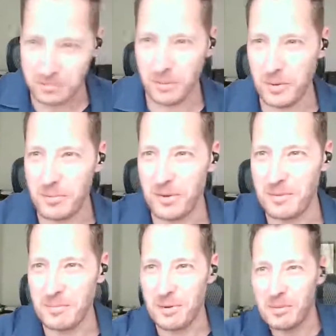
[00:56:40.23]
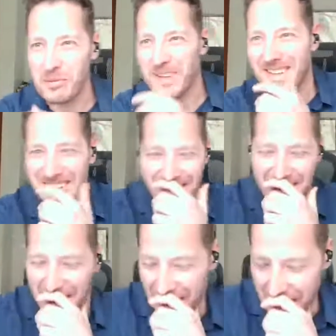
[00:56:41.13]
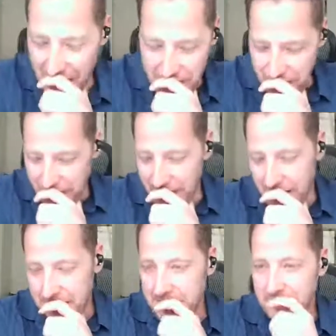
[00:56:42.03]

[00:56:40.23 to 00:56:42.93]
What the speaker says: me. That's more important. Yeah,